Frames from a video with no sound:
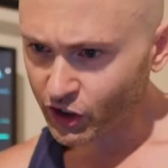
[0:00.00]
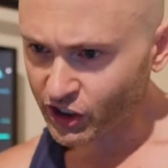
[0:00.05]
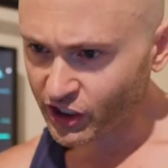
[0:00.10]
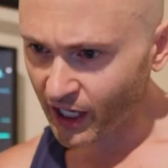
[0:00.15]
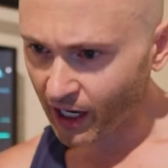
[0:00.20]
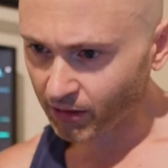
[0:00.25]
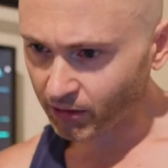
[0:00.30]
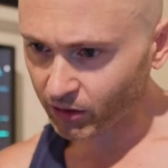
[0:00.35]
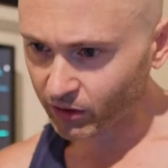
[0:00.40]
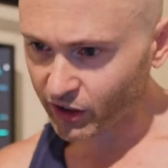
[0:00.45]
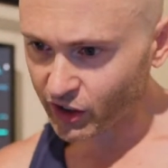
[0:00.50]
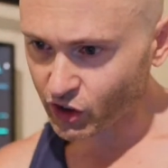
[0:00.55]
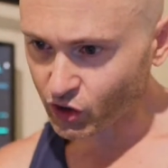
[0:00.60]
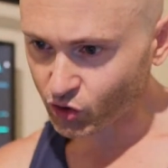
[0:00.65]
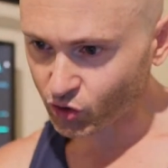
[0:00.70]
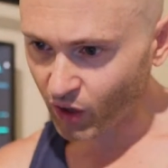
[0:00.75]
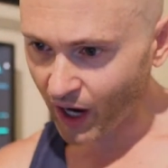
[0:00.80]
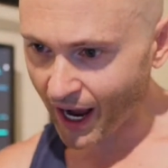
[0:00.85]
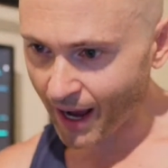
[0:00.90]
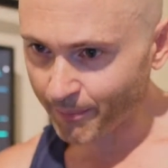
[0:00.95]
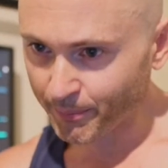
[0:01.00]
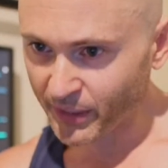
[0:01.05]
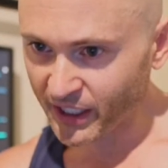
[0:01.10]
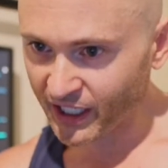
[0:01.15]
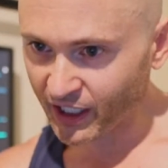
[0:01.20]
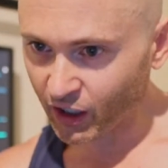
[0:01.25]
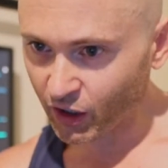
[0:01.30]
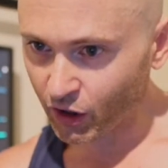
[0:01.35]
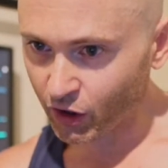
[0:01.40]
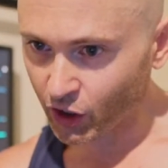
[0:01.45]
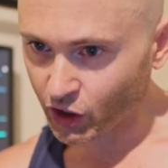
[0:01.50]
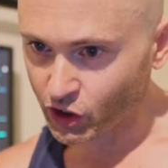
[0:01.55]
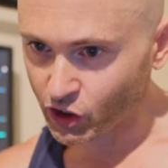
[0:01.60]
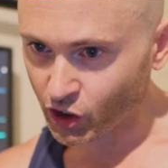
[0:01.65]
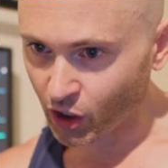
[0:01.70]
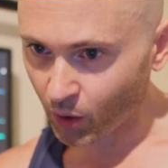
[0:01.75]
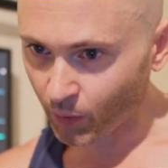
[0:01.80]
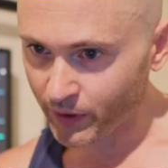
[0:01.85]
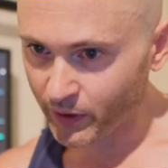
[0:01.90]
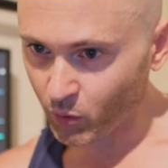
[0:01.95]
Cheryl is dropping the
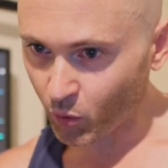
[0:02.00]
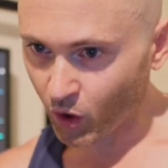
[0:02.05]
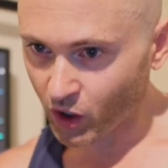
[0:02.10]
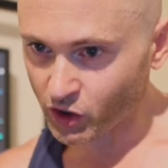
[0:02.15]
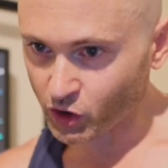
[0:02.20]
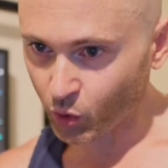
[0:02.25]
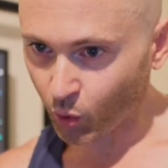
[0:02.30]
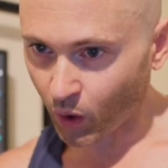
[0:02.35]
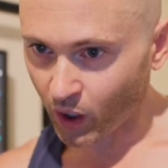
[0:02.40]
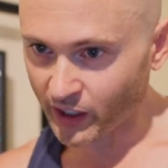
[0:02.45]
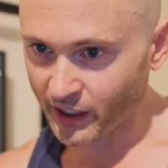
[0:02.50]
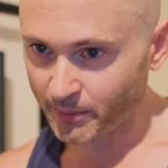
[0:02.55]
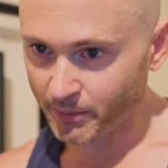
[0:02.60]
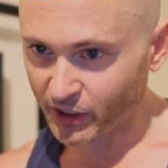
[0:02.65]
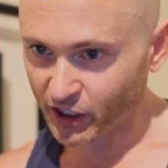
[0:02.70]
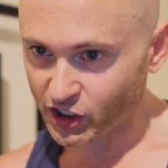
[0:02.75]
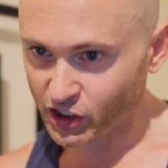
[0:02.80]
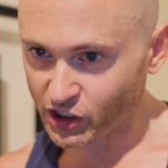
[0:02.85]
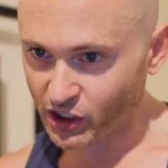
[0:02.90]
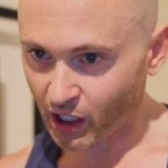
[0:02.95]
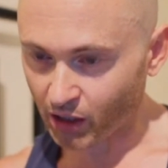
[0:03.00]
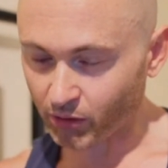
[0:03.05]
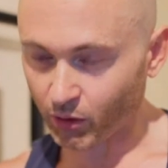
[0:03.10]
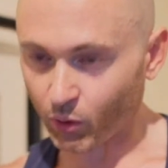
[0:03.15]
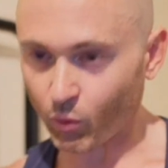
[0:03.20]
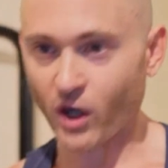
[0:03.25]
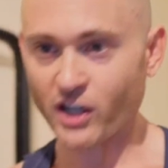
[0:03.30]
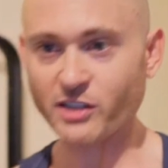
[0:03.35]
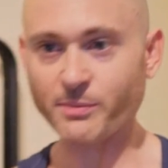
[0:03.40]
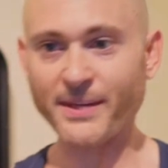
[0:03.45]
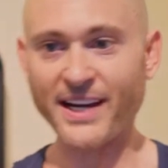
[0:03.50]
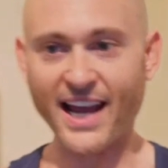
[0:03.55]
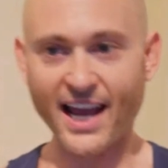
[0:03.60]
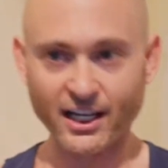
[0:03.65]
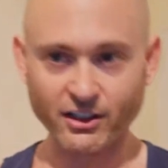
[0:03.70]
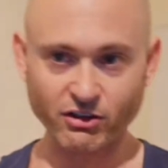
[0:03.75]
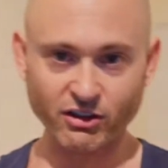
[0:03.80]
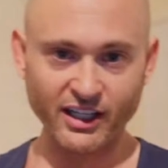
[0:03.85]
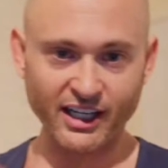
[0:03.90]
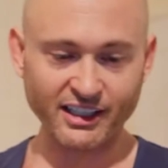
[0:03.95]
Joey 120 because Cheryl wants to be
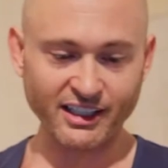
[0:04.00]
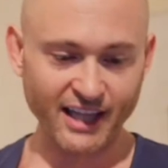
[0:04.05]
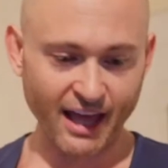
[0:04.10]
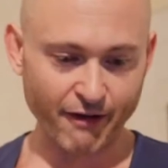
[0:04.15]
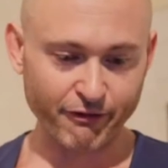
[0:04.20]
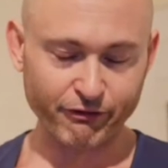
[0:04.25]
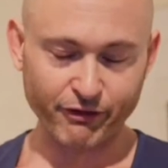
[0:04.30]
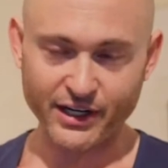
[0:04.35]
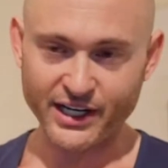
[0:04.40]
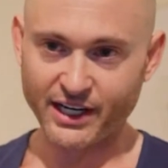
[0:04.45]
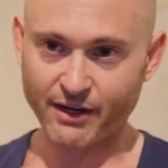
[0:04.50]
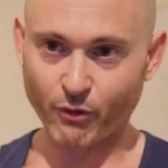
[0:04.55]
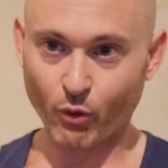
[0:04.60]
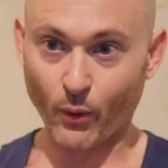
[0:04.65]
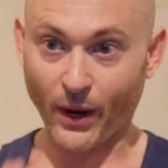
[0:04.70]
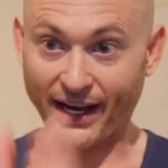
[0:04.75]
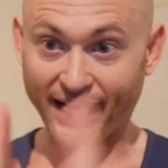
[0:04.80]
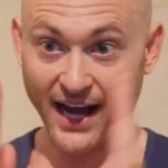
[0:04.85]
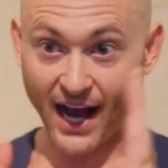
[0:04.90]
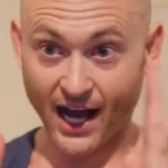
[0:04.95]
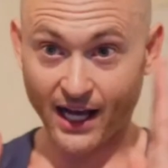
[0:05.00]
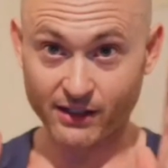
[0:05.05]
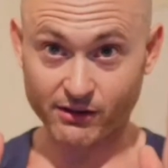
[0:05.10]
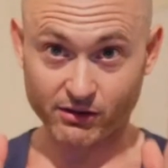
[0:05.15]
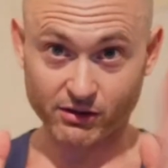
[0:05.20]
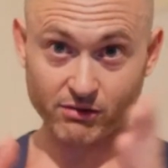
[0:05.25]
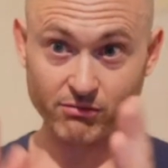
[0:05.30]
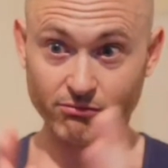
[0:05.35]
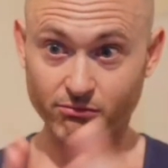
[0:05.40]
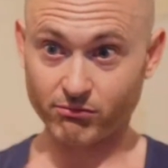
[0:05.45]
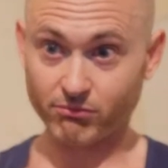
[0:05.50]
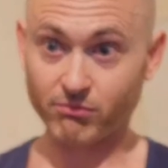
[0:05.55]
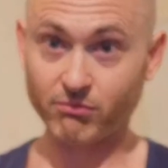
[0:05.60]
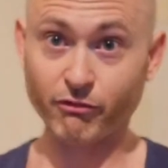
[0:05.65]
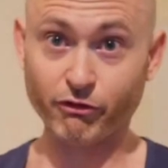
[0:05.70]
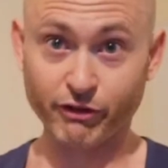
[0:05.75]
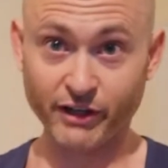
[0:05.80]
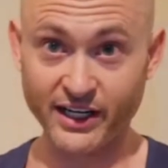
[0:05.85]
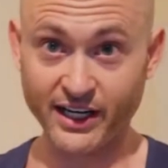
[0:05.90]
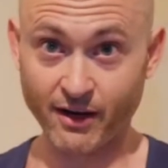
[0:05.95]
entered into that free giveaway. Guys,
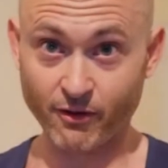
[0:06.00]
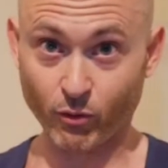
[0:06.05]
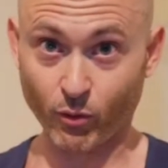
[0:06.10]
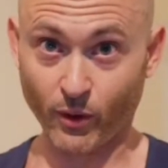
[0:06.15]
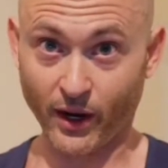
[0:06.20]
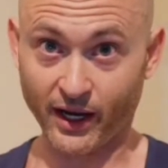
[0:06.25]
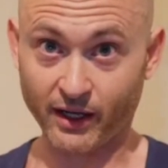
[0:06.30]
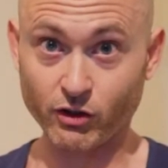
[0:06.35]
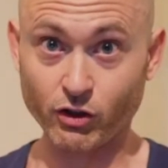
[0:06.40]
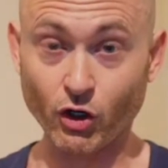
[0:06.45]
free giveaway.